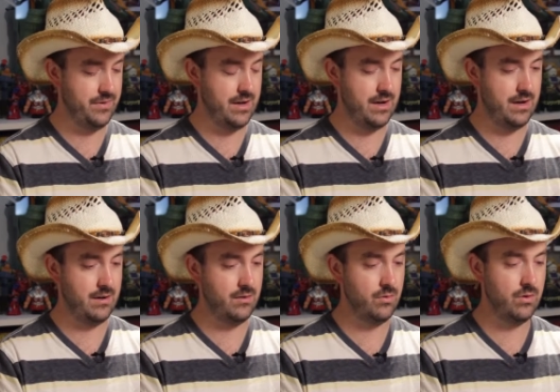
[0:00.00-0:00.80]

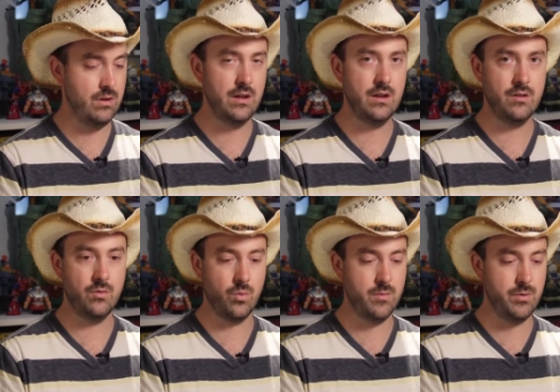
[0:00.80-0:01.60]
uh,
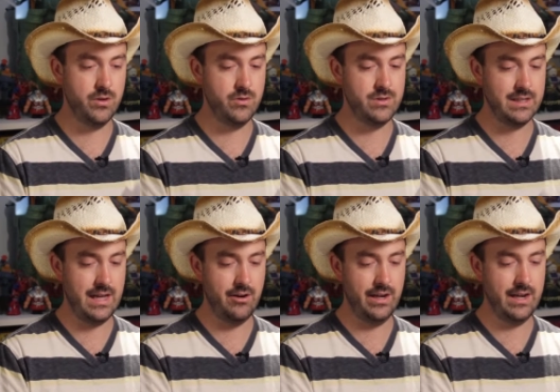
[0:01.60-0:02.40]
the word balloons and
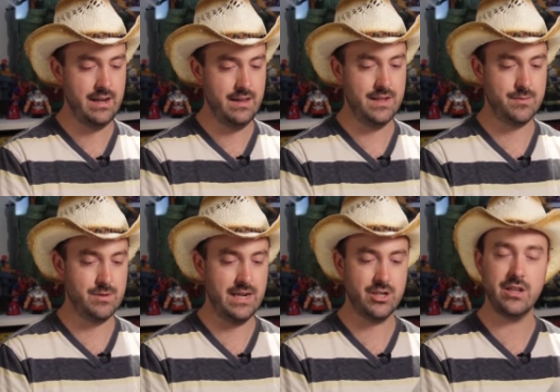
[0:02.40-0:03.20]
lettering it. This
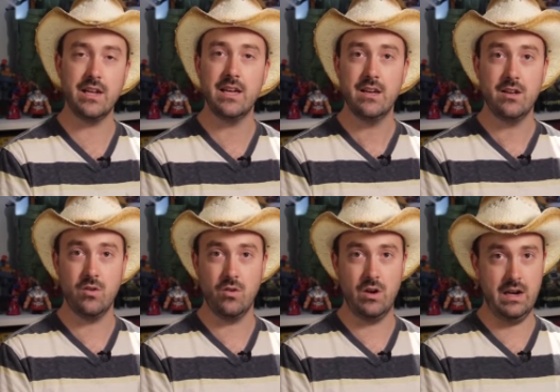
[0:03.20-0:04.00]
was actually
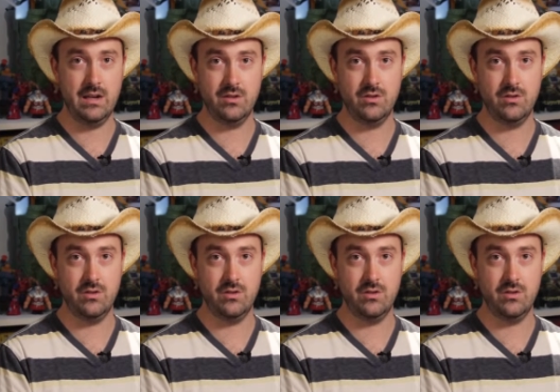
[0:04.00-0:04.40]
uh,